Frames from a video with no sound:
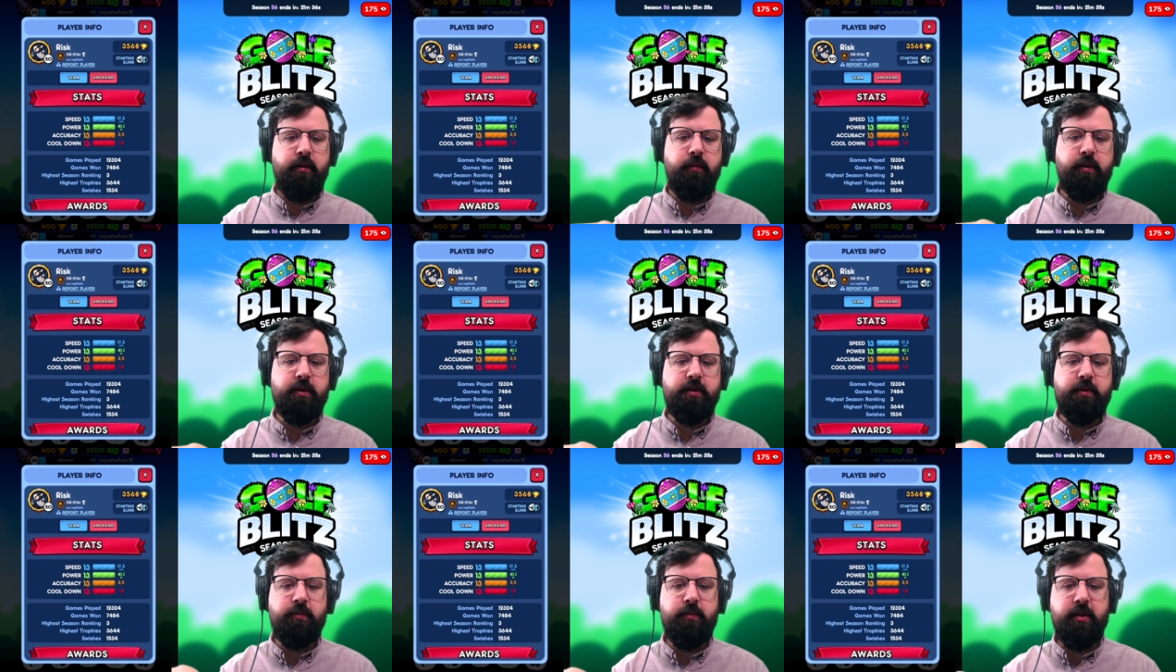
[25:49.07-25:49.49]

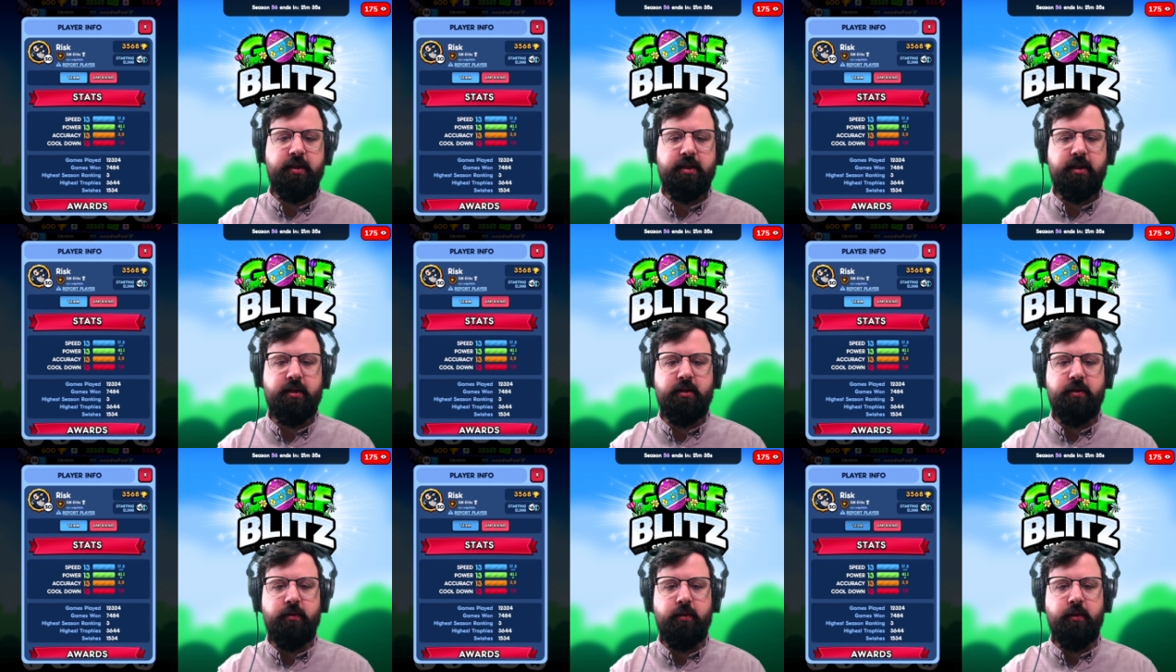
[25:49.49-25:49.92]
What's
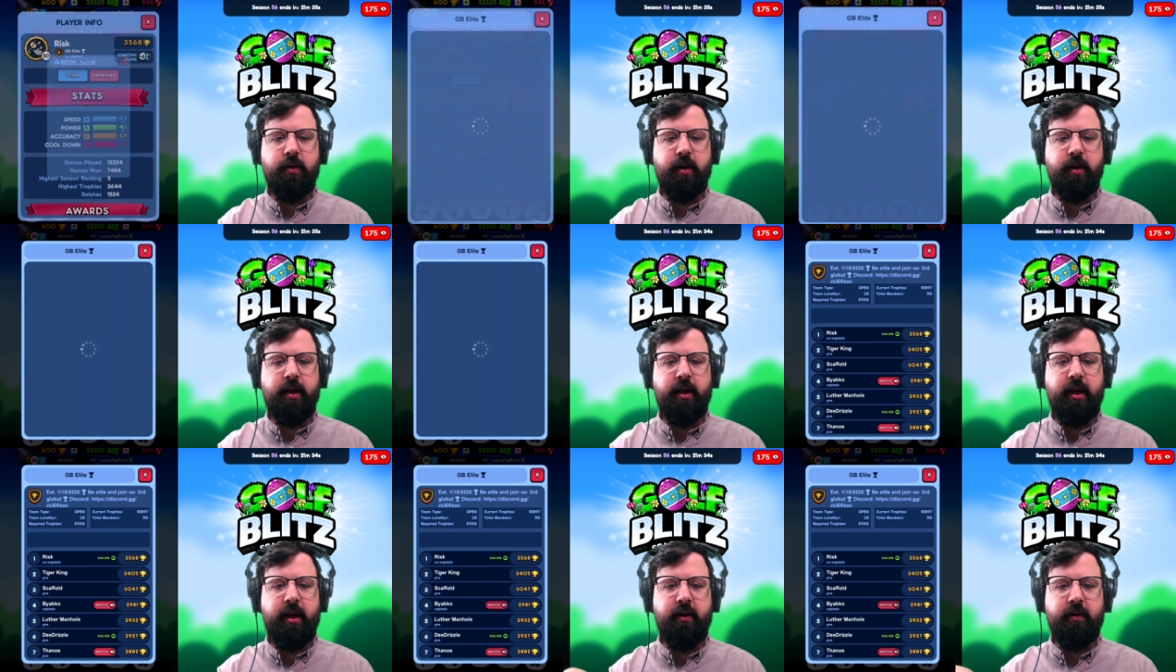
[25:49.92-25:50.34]
Risk doing
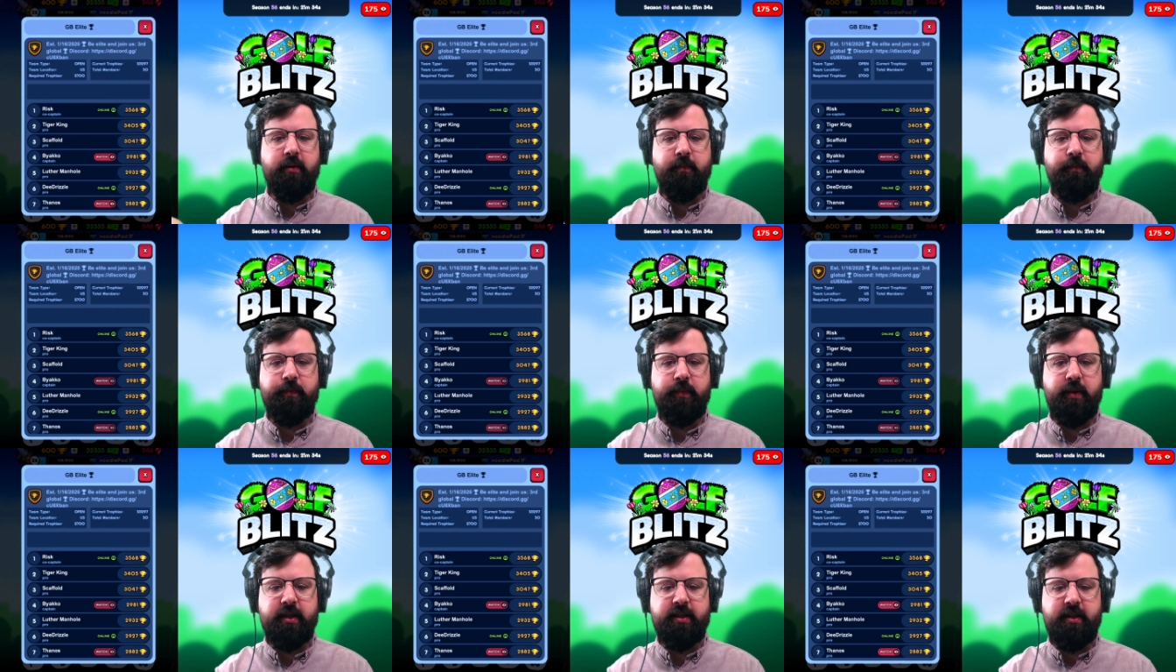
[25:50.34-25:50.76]
right now?
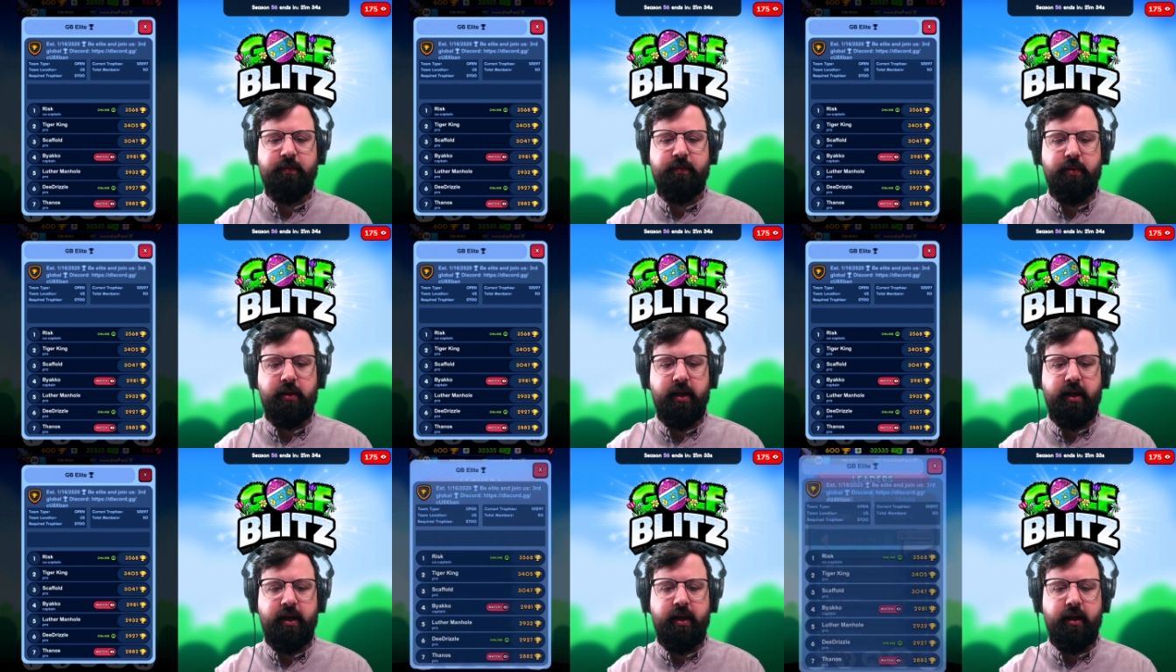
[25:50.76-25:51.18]
He
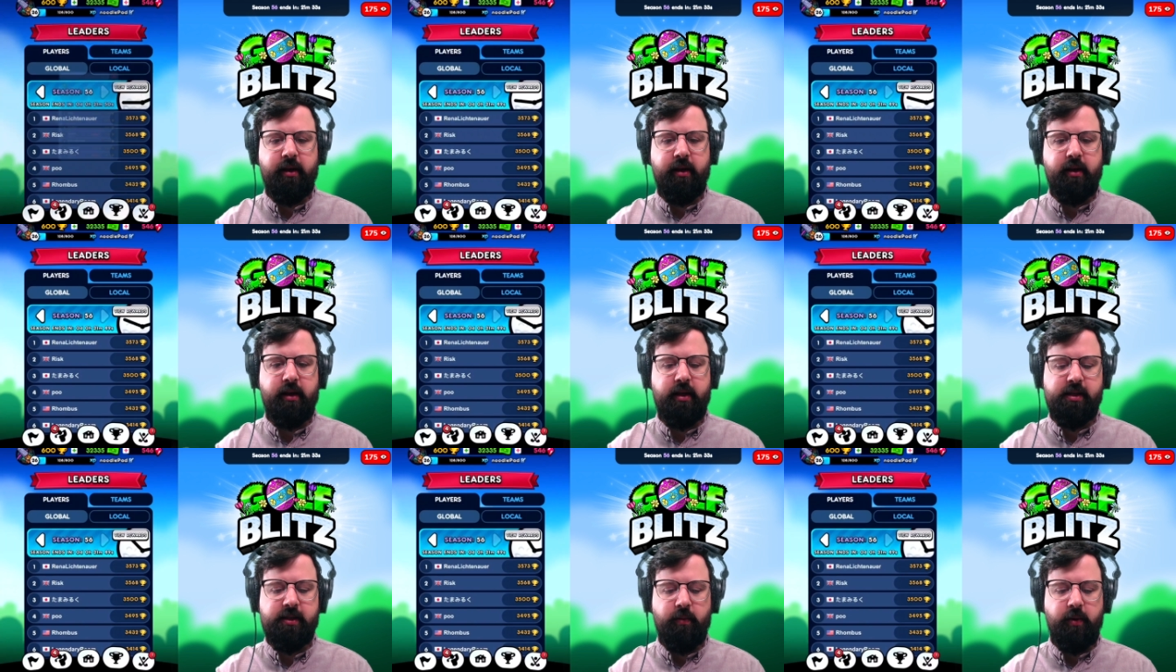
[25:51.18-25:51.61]
playing?
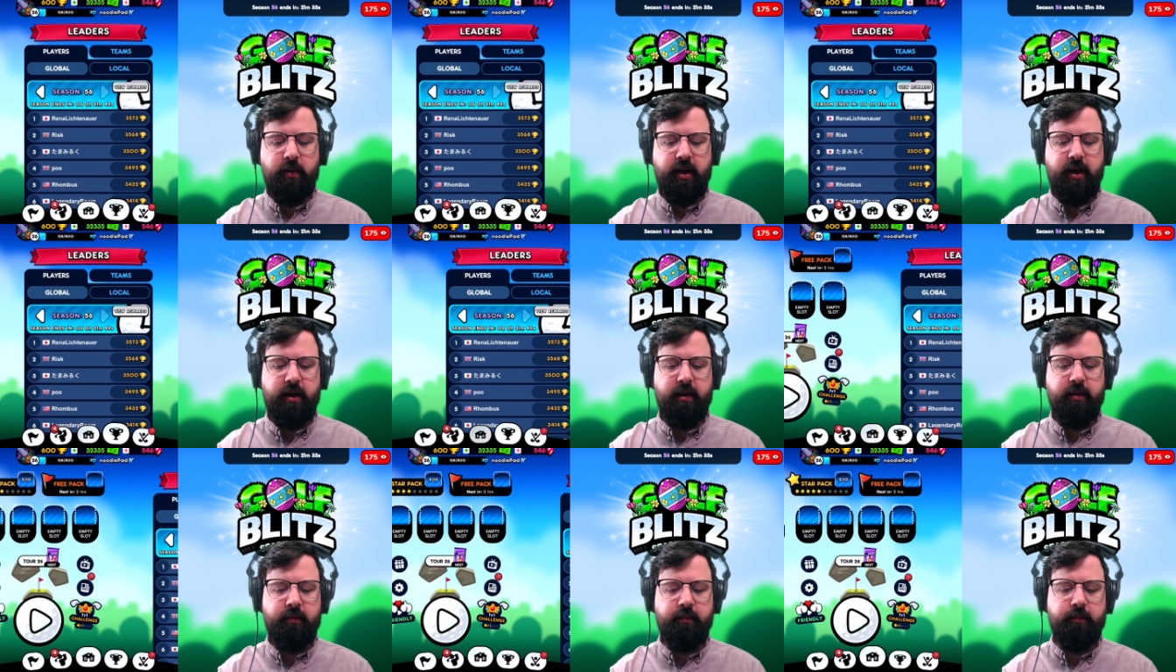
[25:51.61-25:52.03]
He's
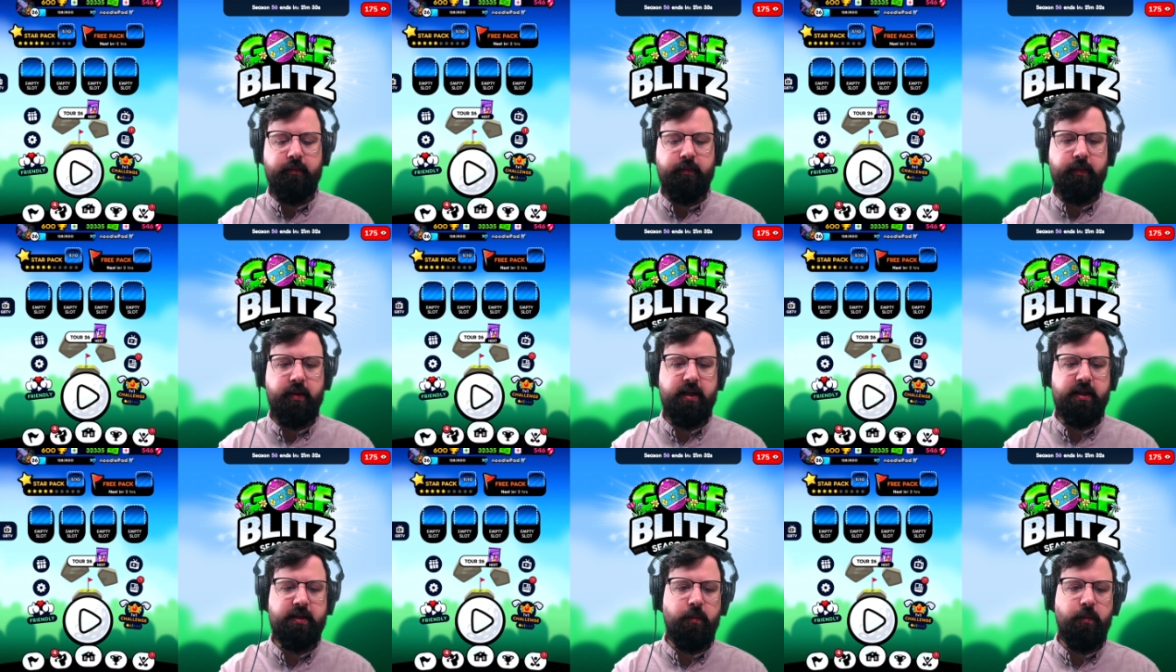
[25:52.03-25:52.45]
waiting.
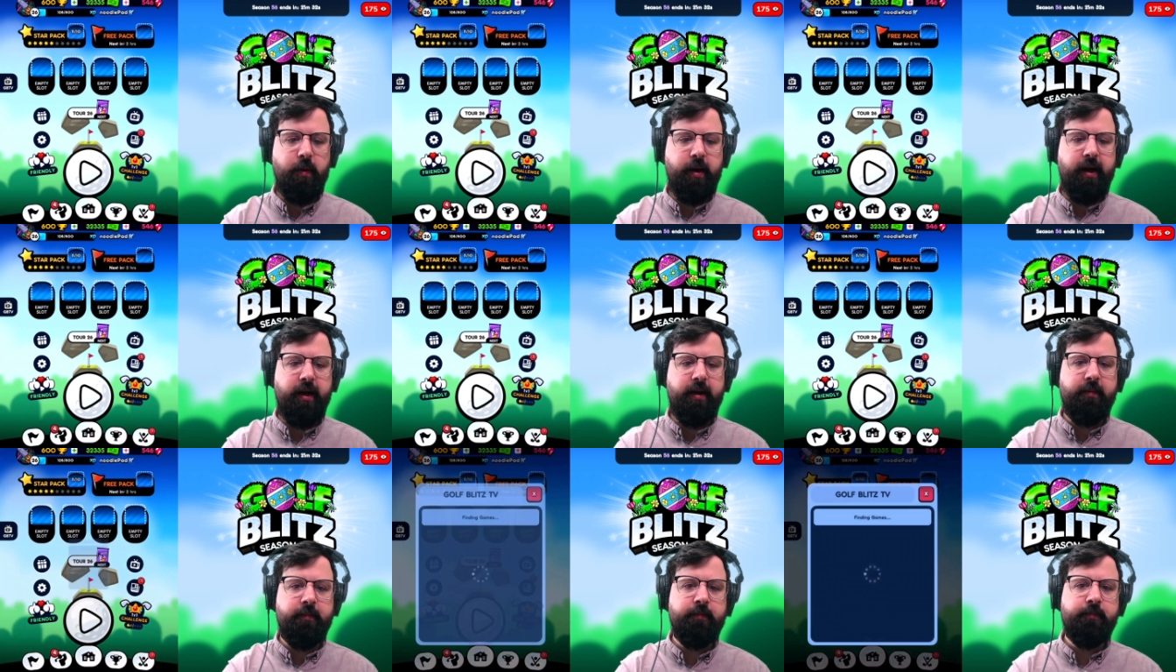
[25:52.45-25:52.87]
He's
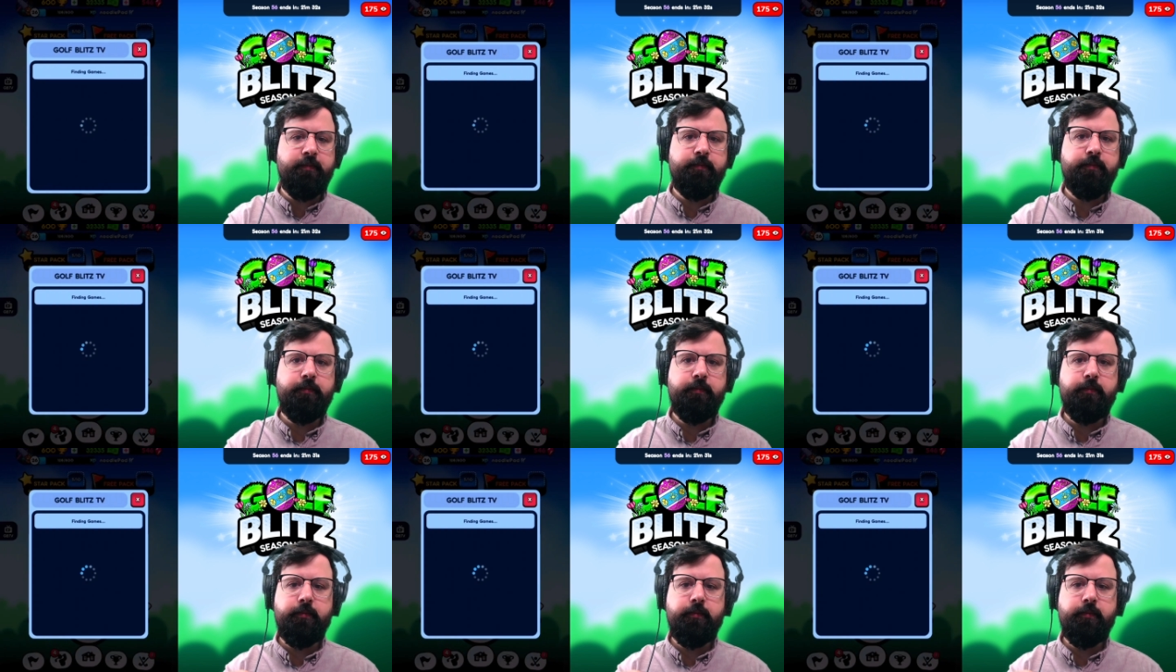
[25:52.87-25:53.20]
waiting.